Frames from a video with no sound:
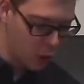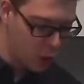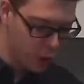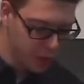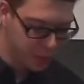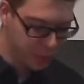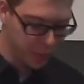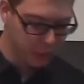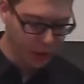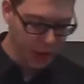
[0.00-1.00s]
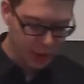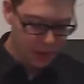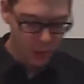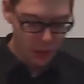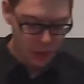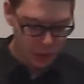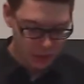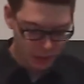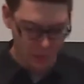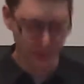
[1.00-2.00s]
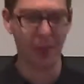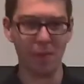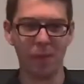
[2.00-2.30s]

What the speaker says: who is Abimelech that we should serve him?